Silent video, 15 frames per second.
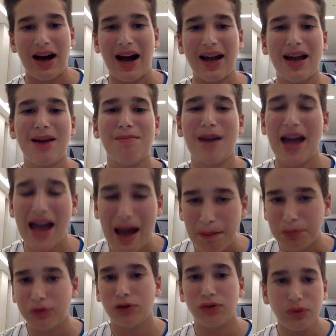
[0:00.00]
I am
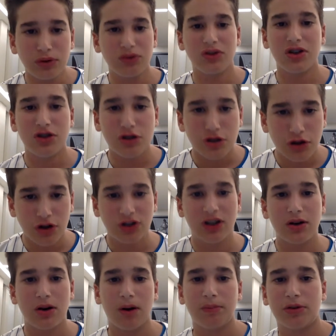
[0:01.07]
absolutely sure
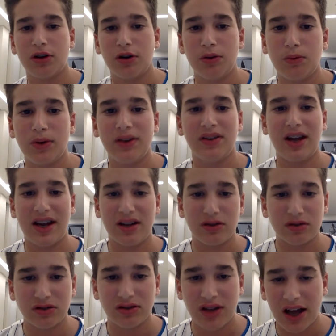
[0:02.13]
DeGrom's going to win the
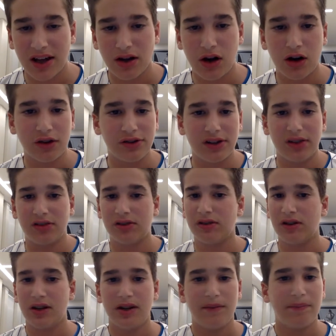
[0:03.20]
NL Cy Young unless
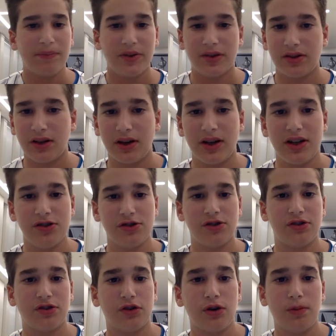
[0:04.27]
the
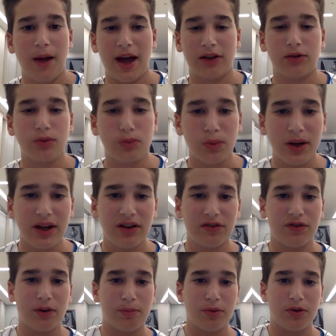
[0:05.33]
injuries go back to
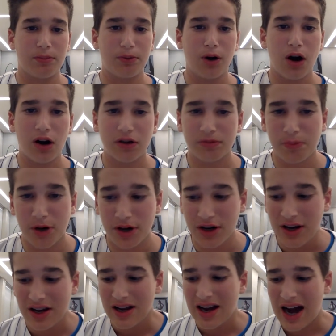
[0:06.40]
Queens from the Bronx. But,
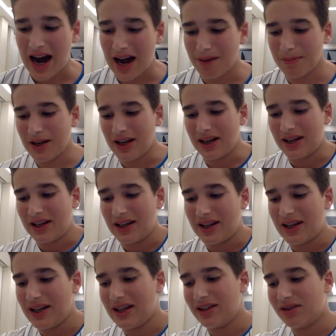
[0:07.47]
I mean,
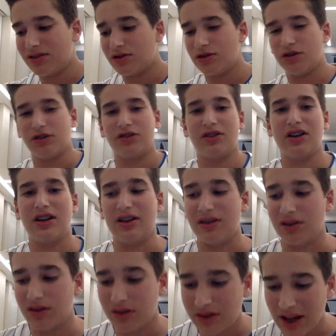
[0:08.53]
he's just
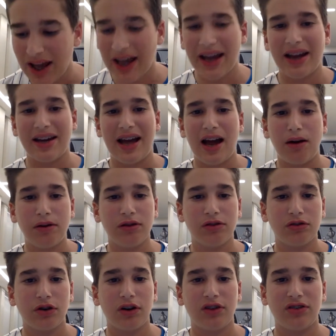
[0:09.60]
insane. How do you
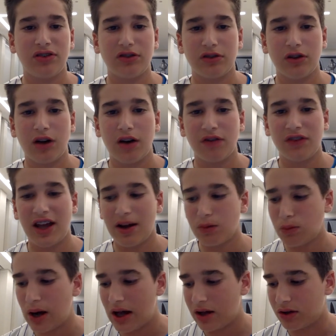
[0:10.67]
start a season off
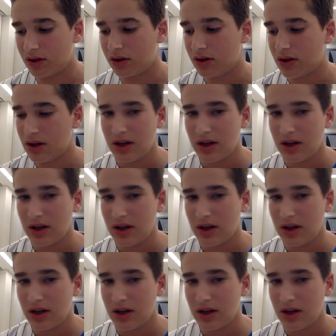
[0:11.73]
that well?